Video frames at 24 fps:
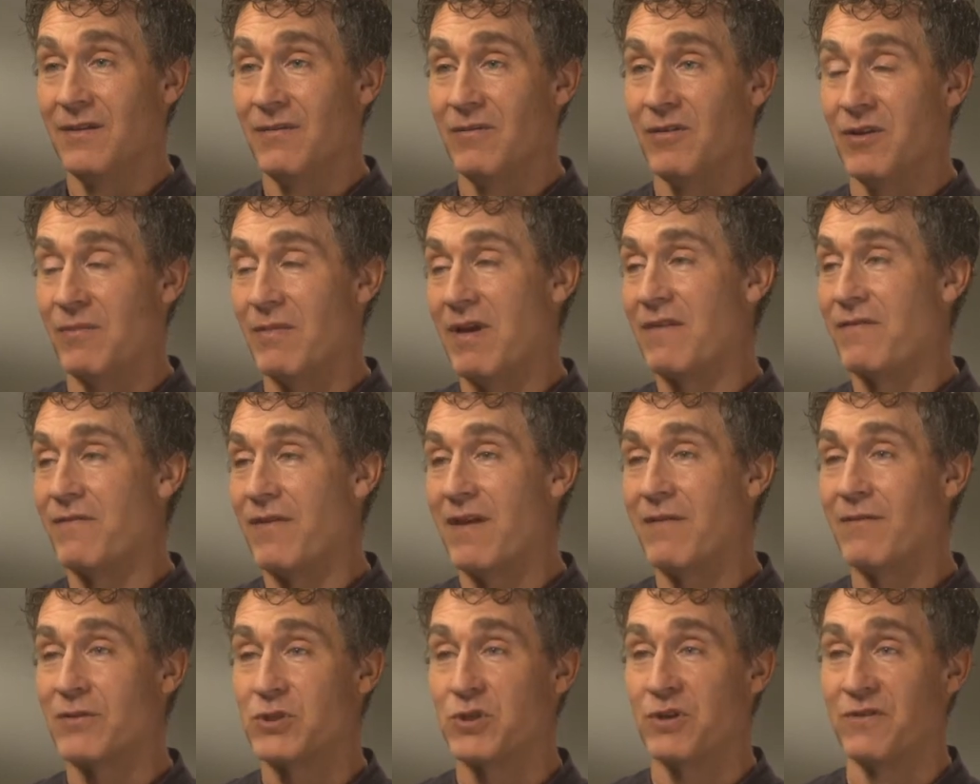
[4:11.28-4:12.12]
one of my
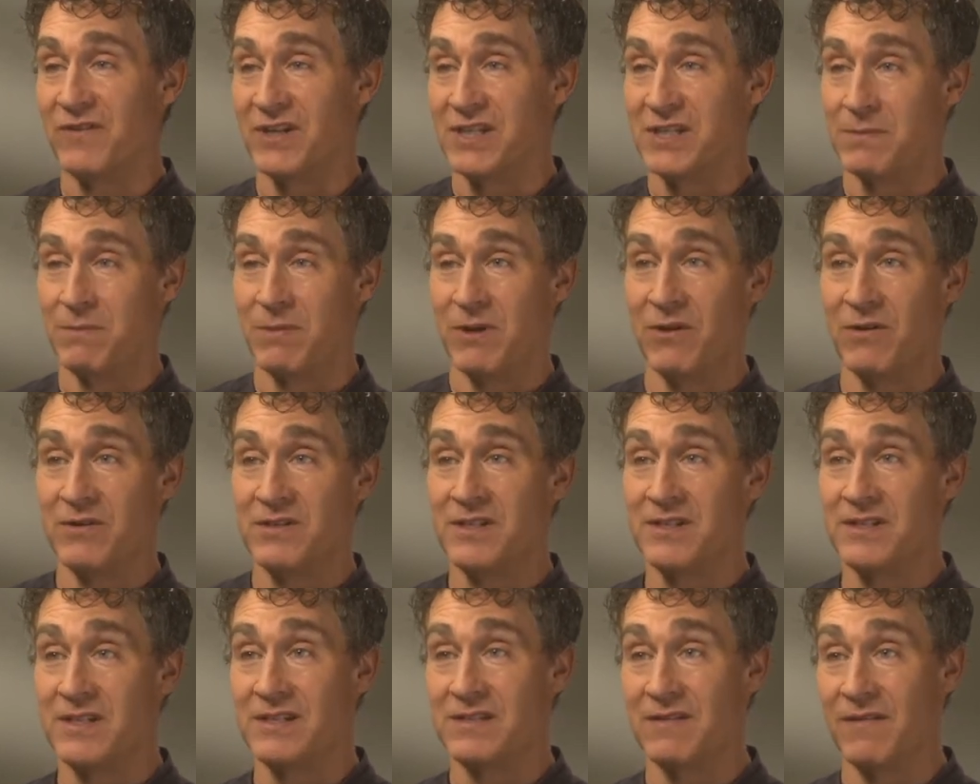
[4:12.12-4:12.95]
favorite sort of
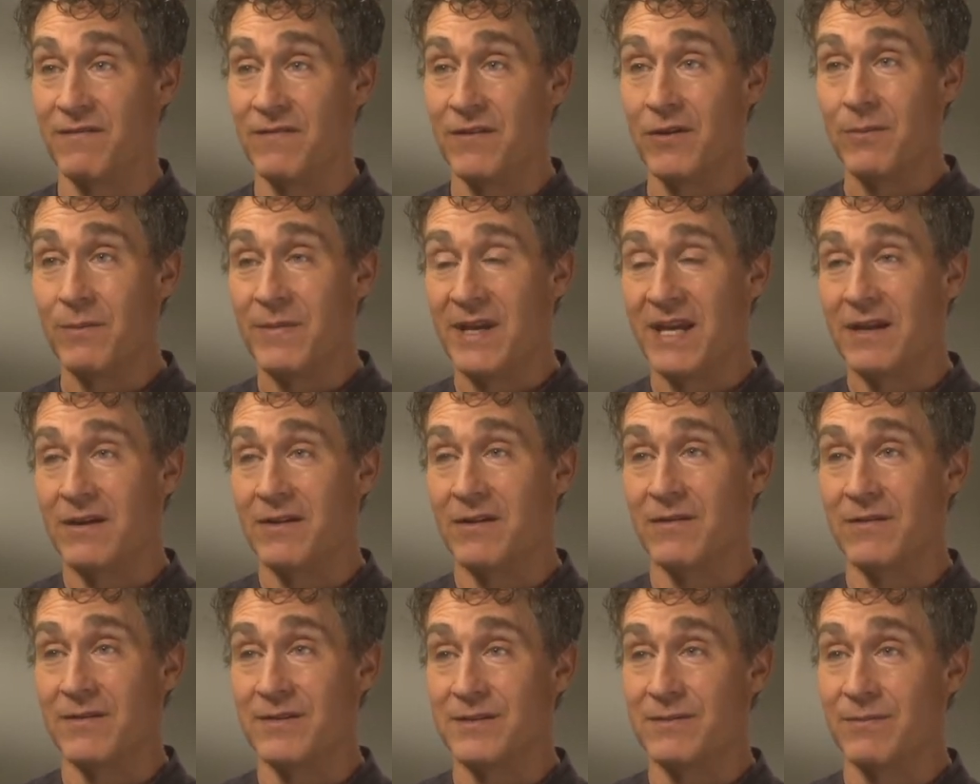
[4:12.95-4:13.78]
experiences as a
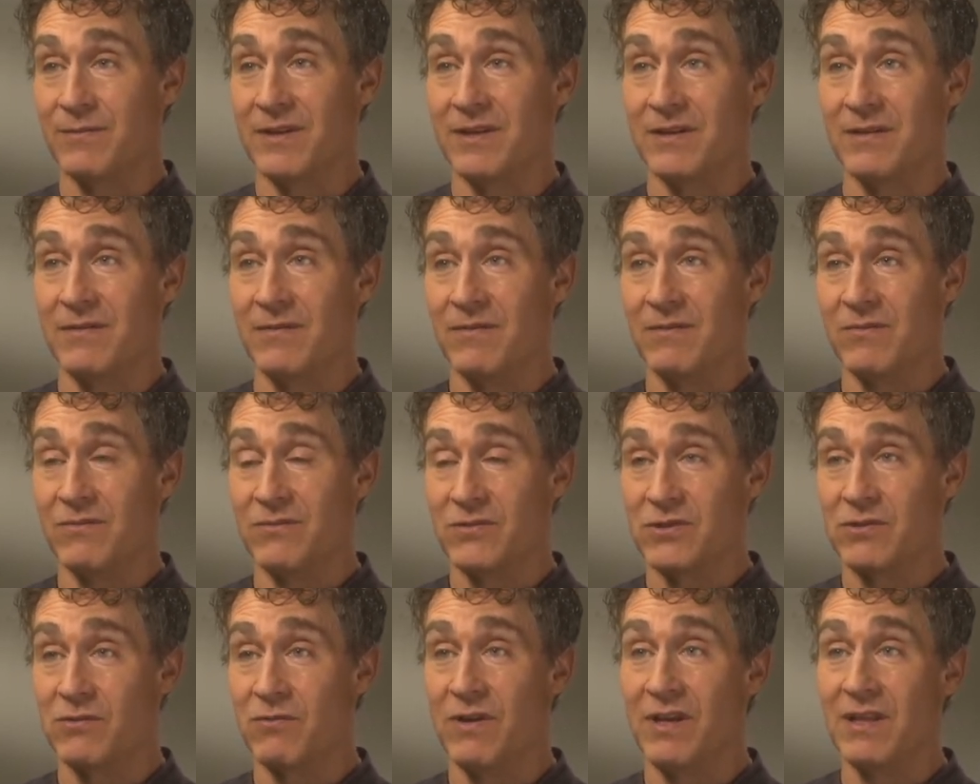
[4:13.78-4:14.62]
filmmaker is we
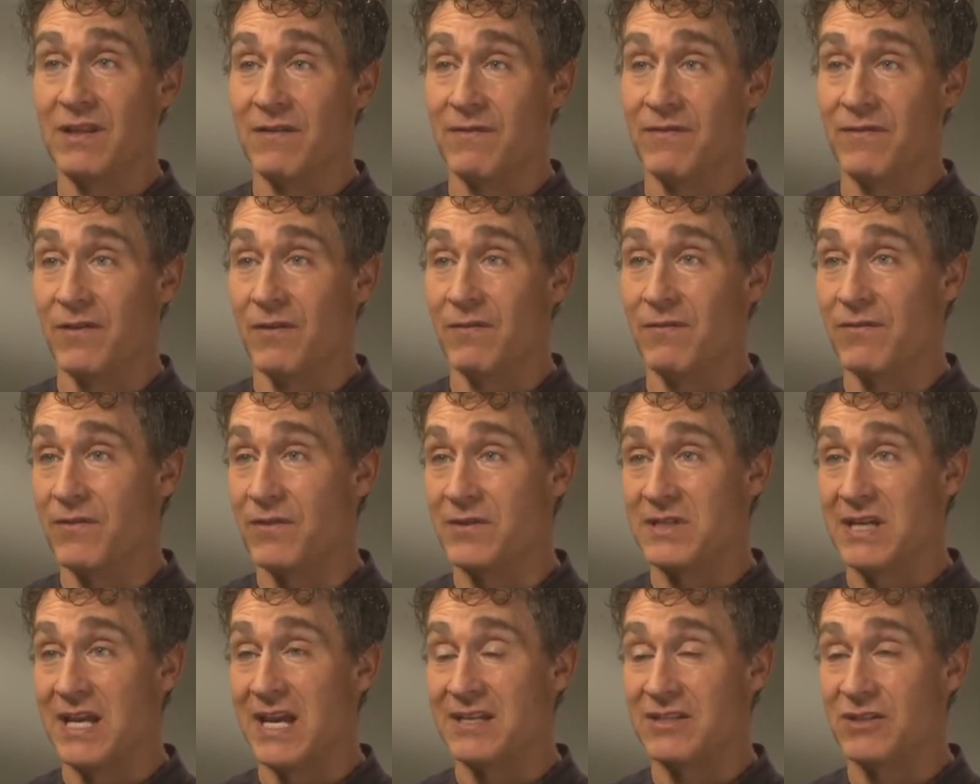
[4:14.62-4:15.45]
screen the film for
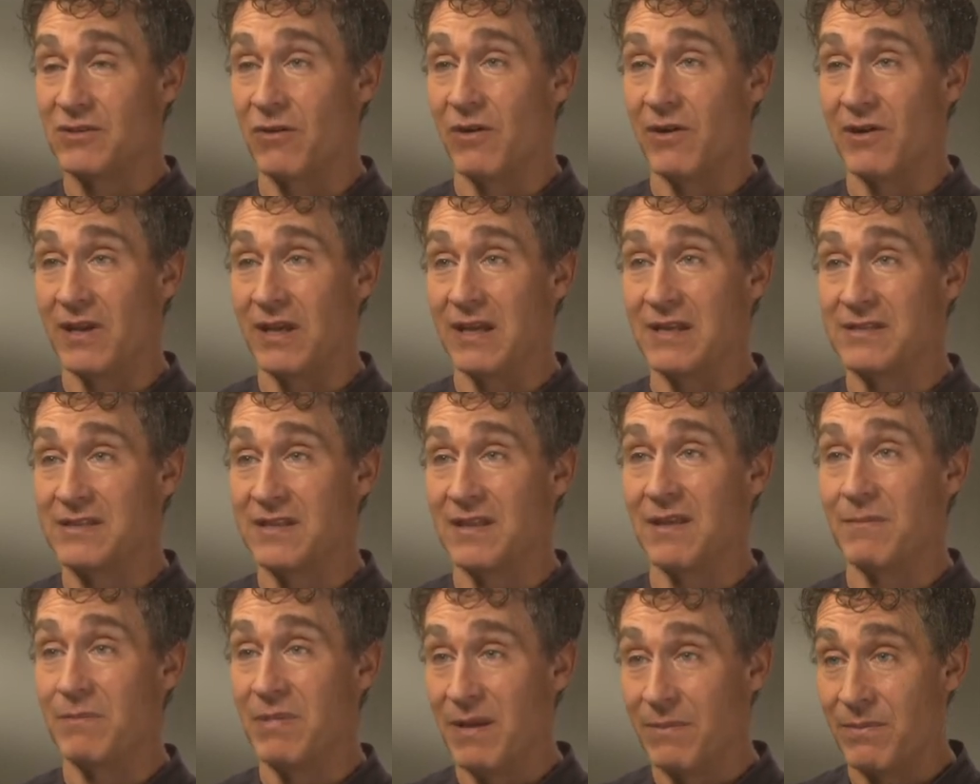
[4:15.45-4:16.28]
a test audience,
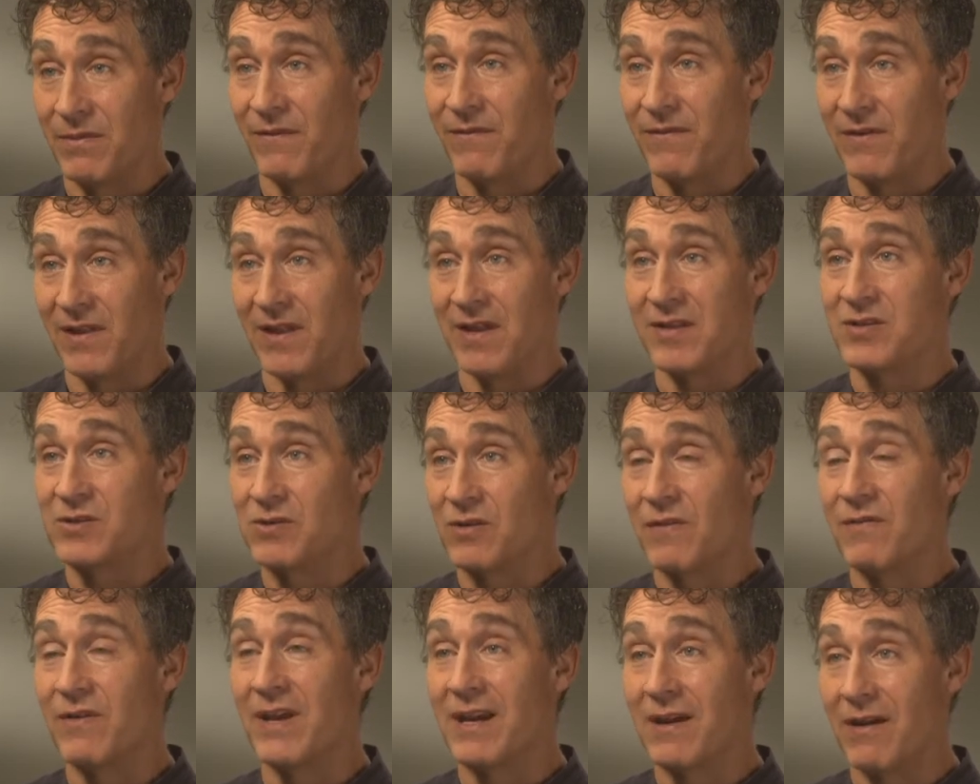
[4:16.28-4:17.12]
and then people fill out
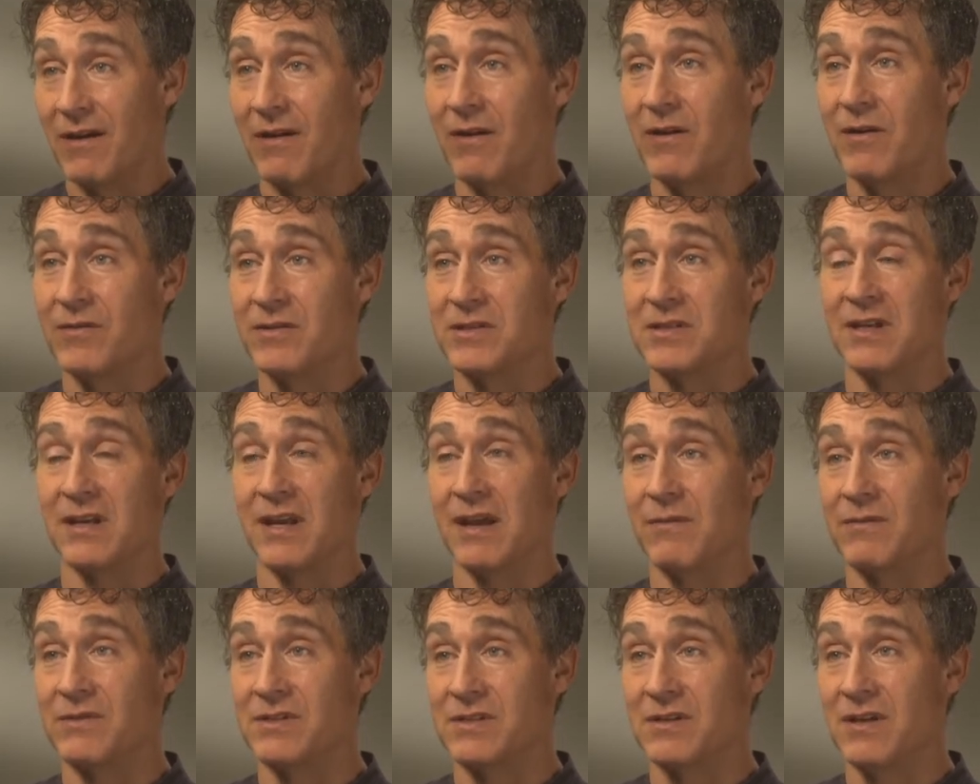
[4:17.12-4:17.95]
survey cards, and
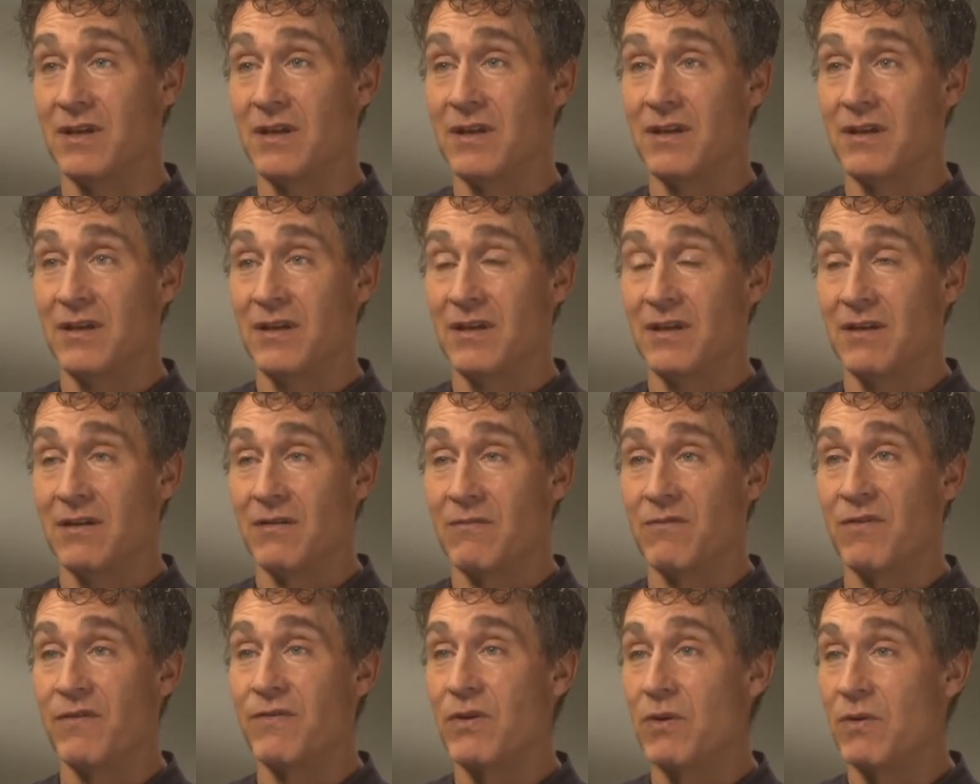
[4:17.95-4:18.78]
I was
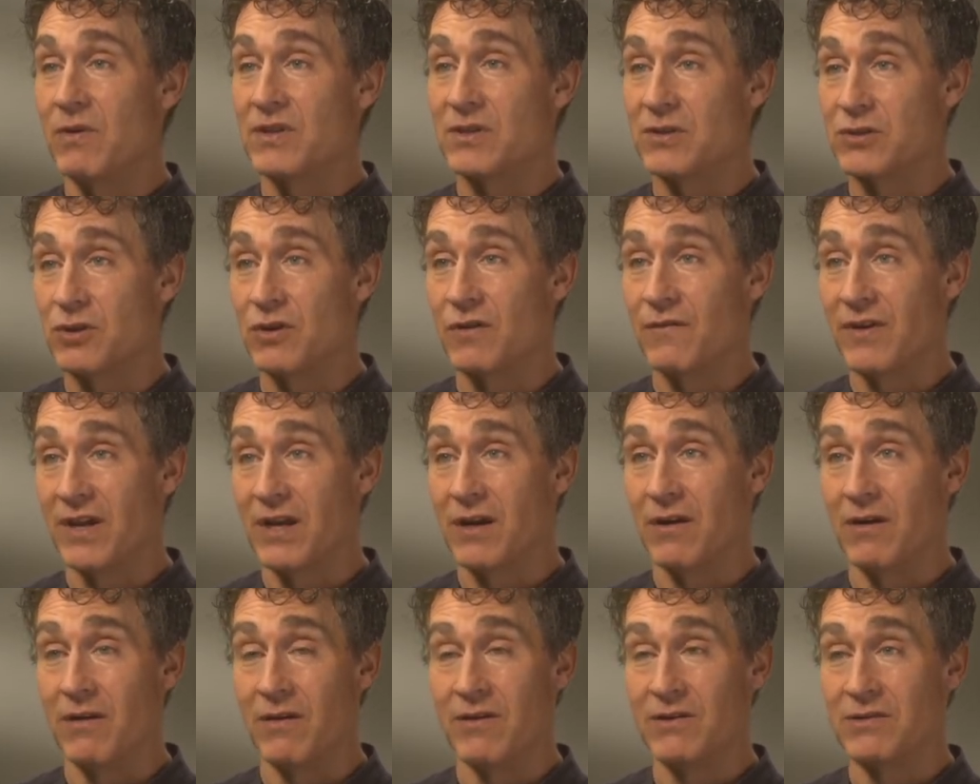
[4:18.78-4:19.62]
reviewing the survey
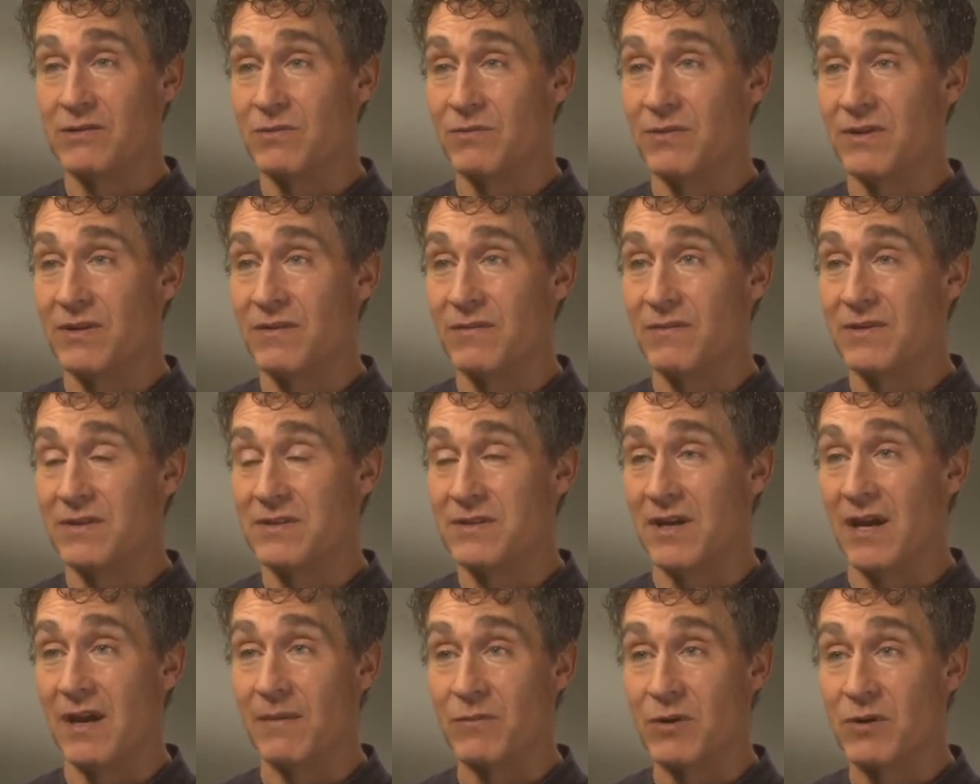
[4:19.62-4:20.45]
cards with,
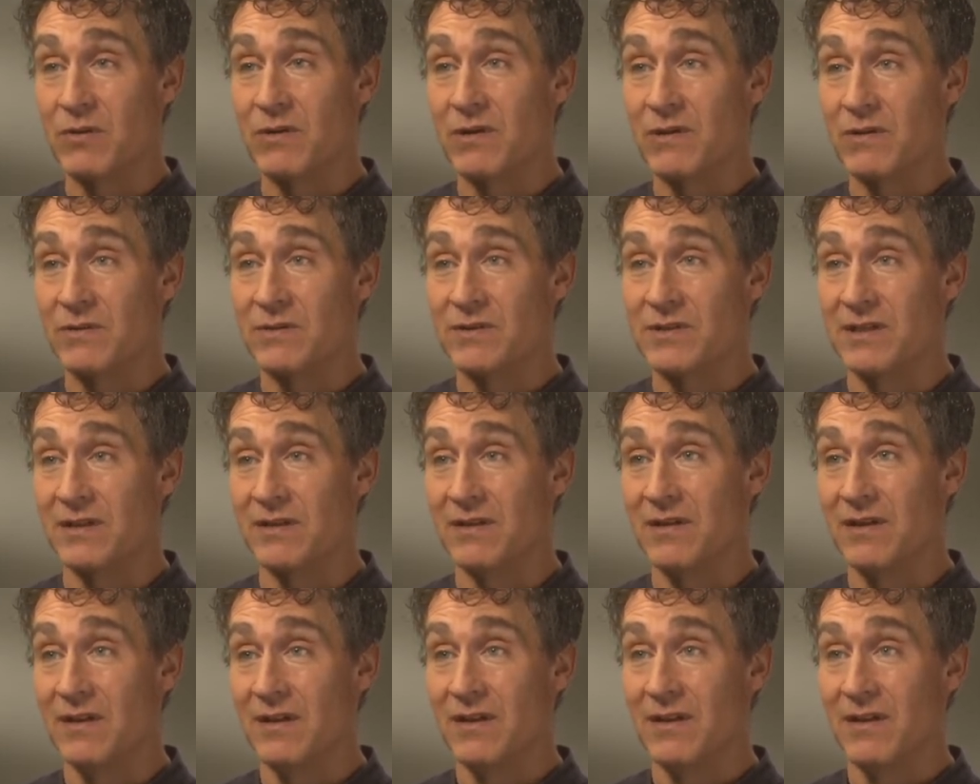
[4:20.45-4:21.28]
with Tom Cruise,
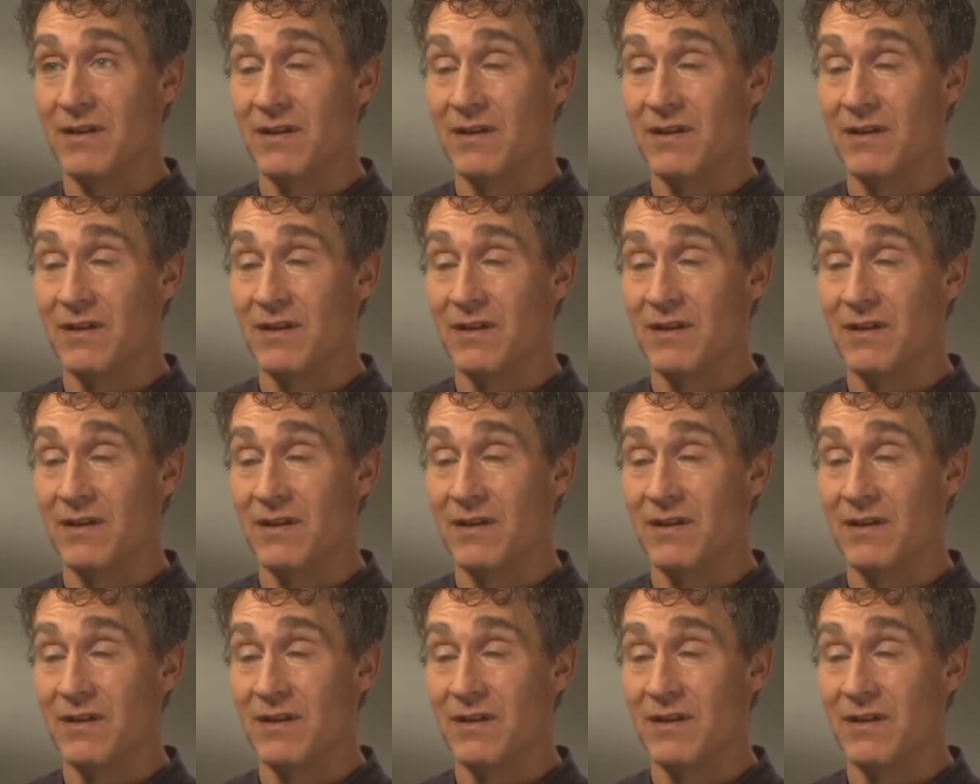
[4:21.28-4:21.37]
and,